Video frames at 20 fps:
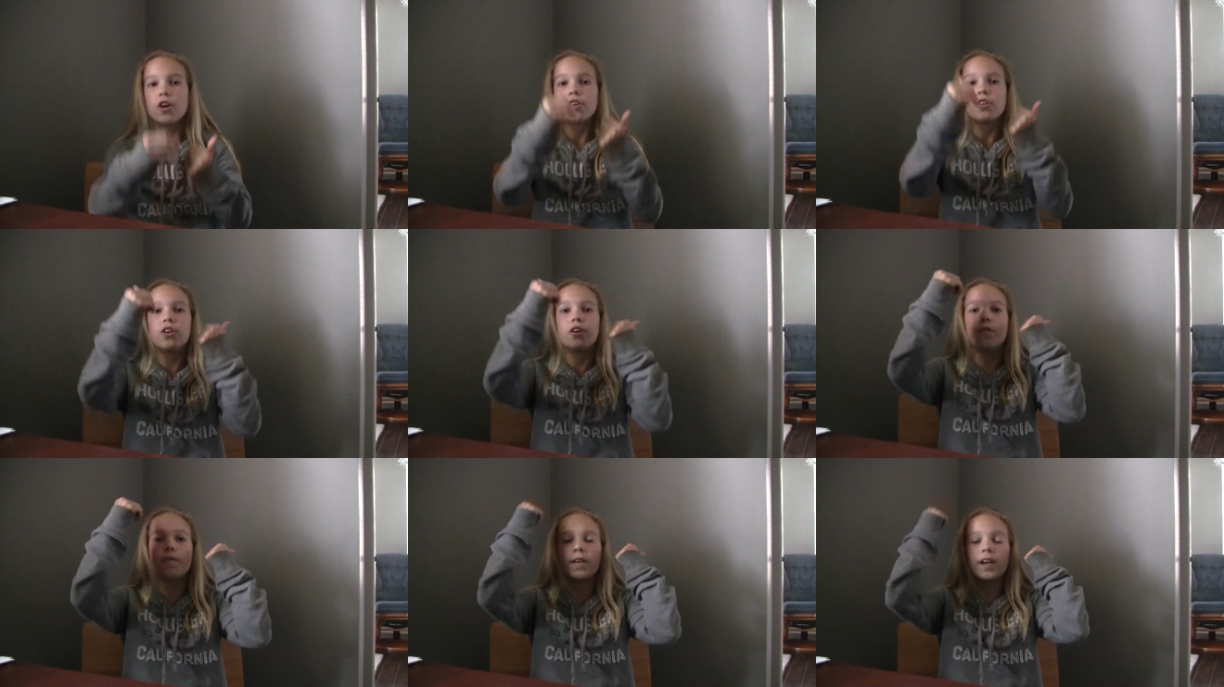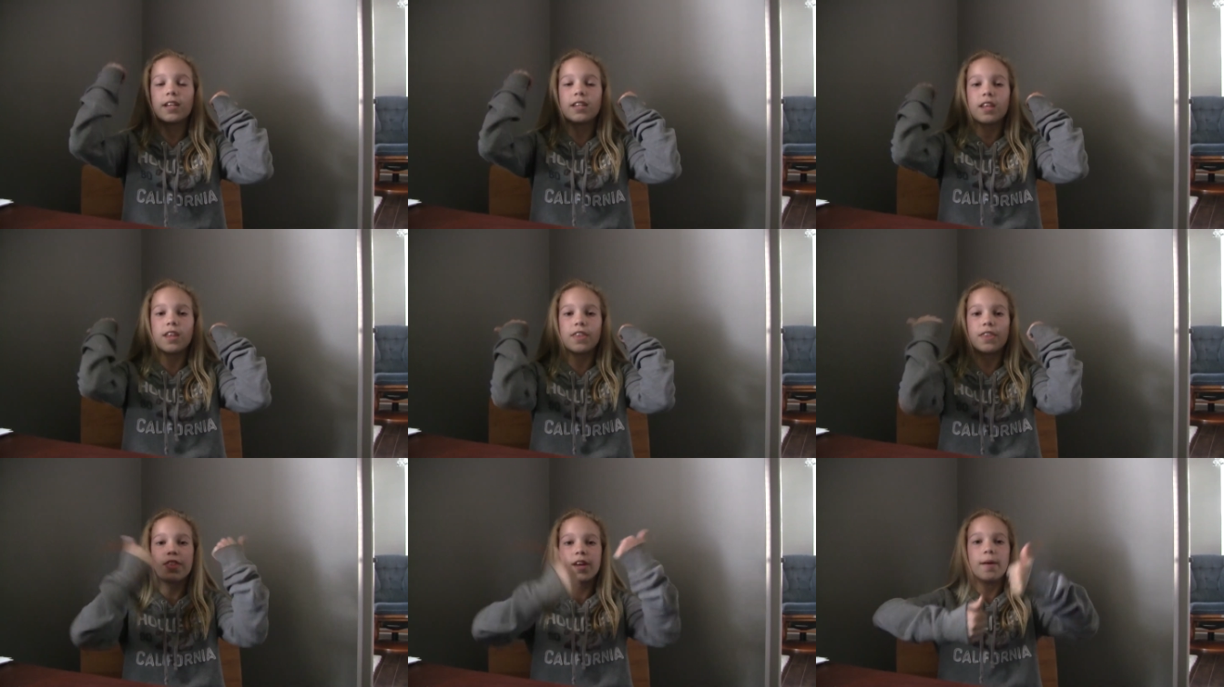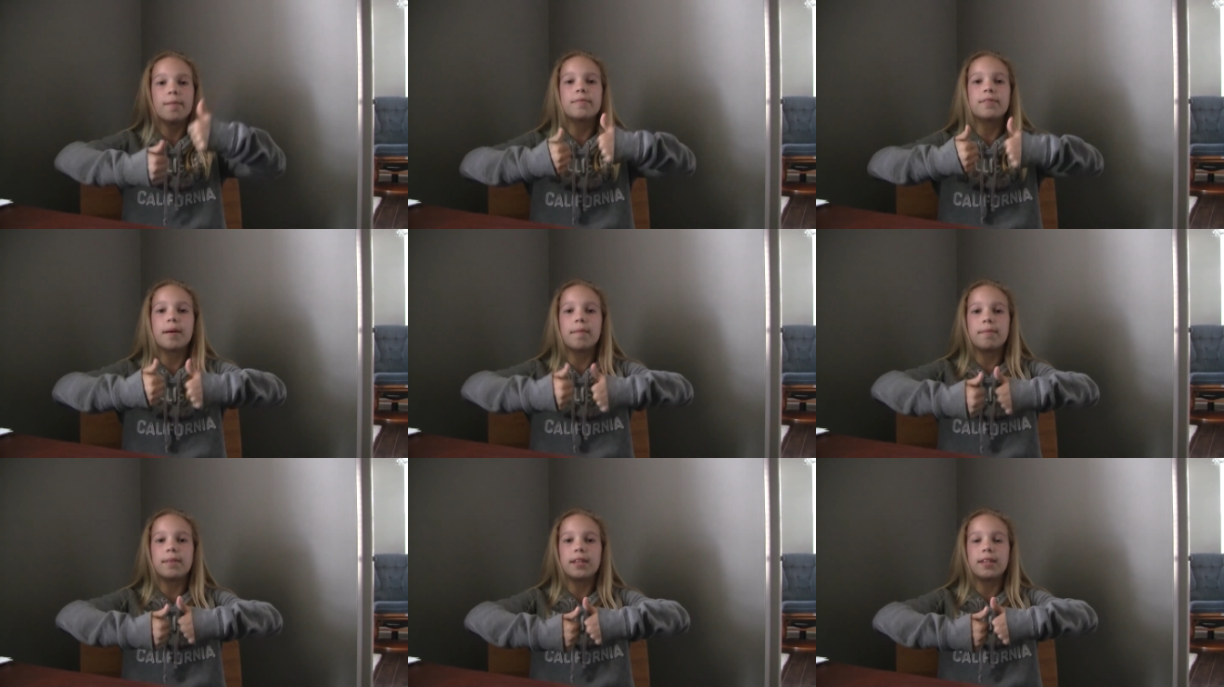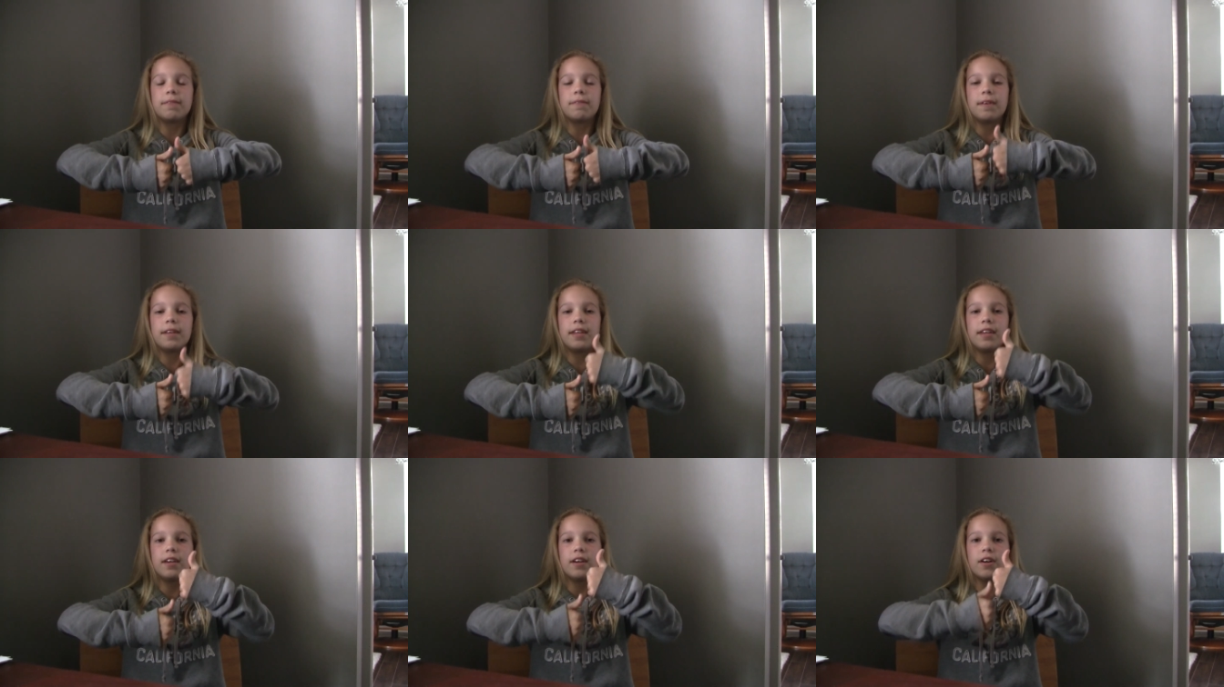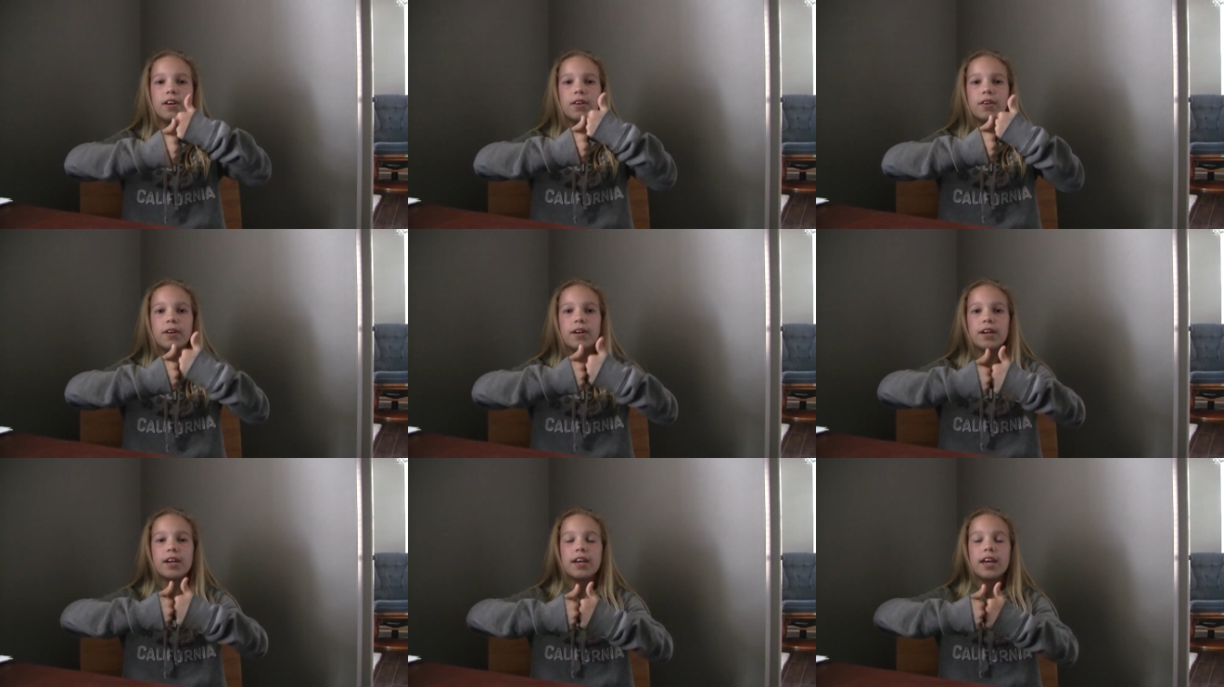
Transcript: Don't forget to thumbs up this video,